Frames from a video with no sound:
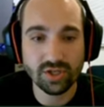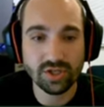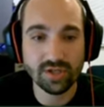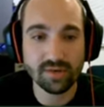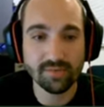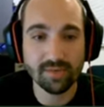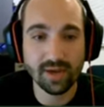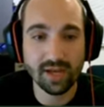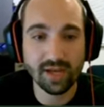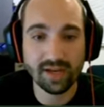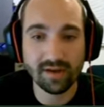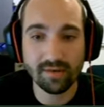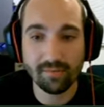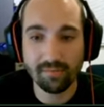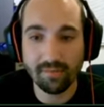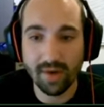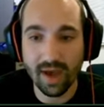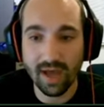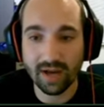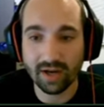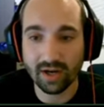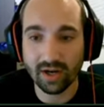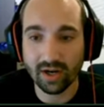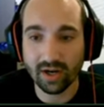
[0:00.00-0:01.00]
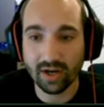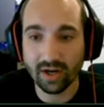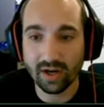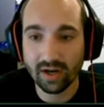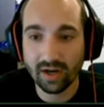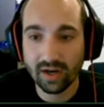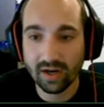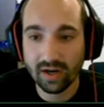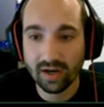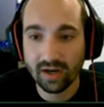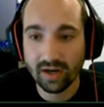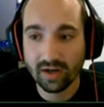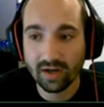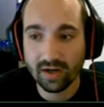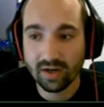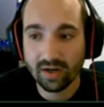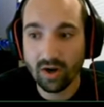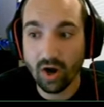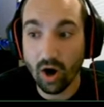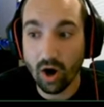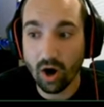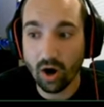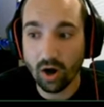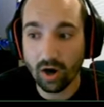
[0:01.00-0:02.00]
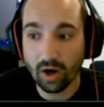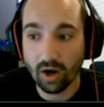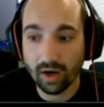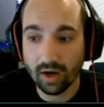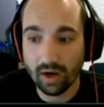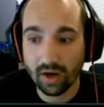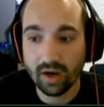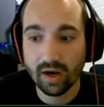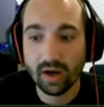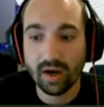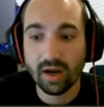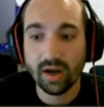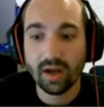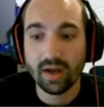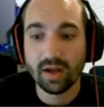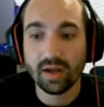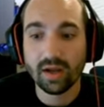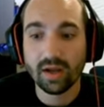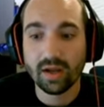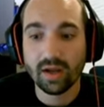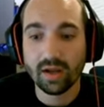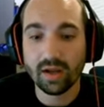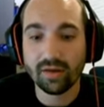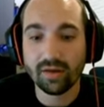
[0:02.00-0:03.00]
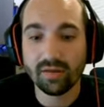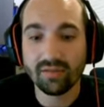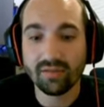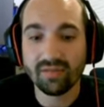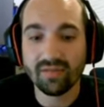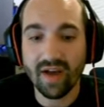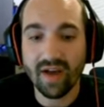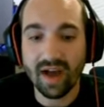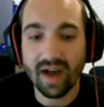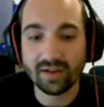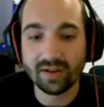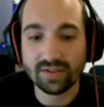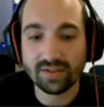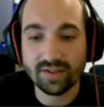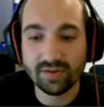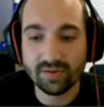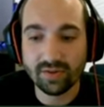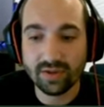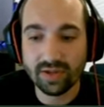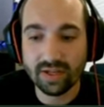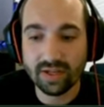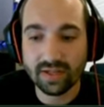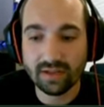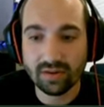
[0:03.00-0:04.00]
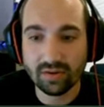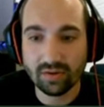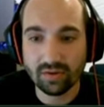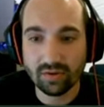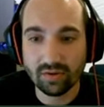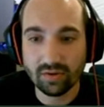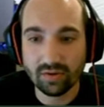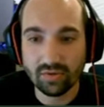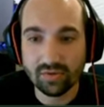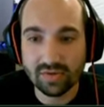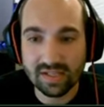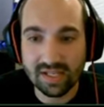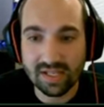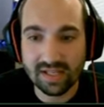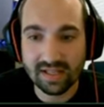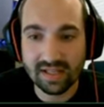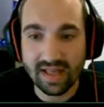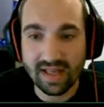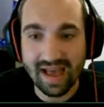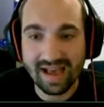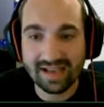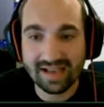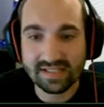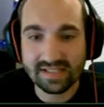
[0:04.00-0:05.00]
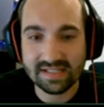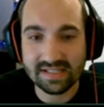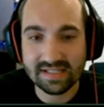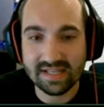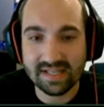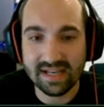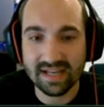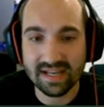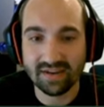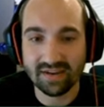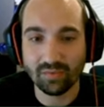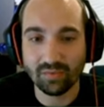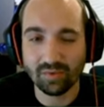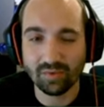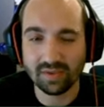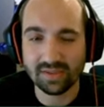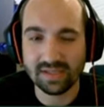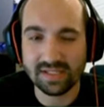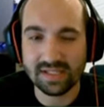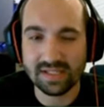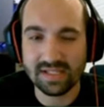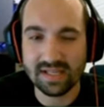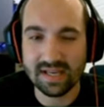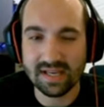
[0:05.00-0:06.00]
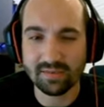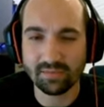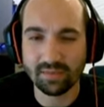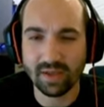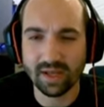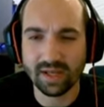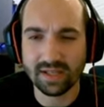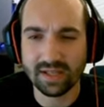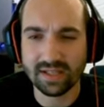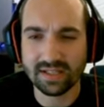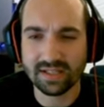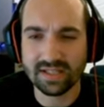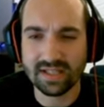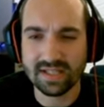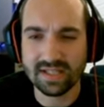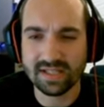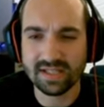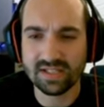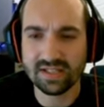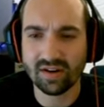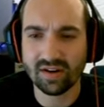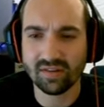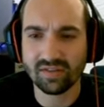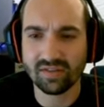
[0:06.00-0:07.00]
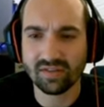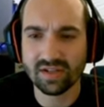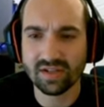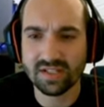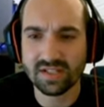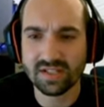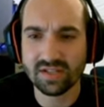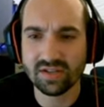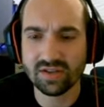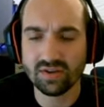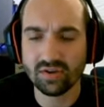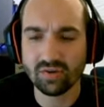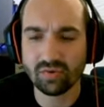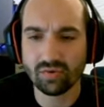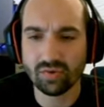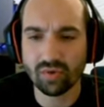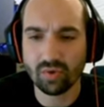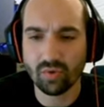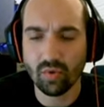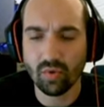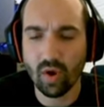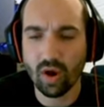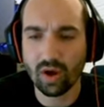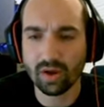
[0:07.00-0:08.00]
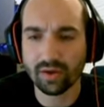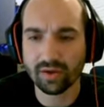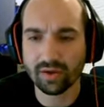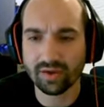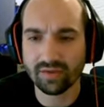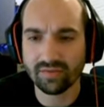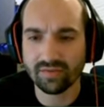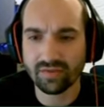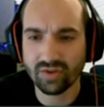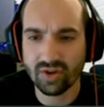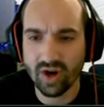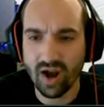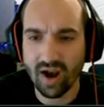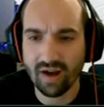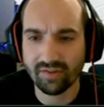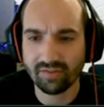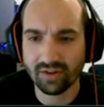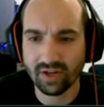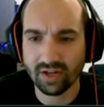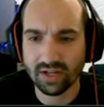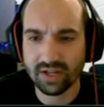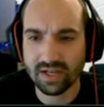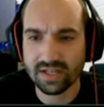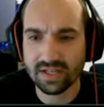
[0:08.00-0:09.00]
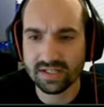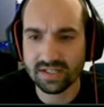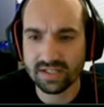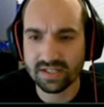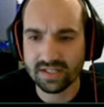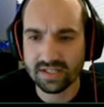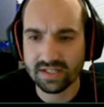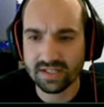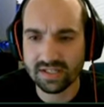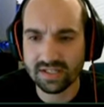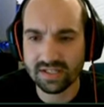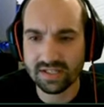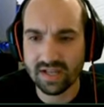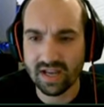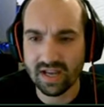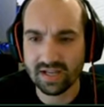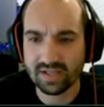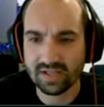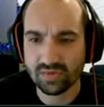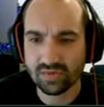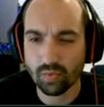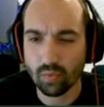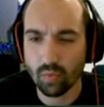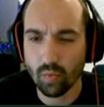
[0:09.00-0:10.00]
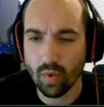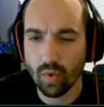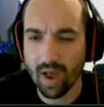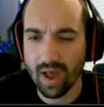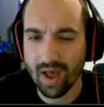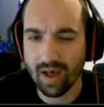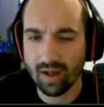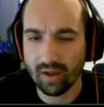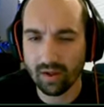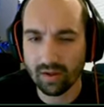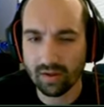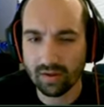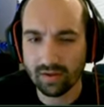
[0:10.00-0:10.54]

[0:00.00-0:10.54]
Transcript: be in a better car, Valtteri losing that seat would seem like a disservice to the quality of driver he is as well.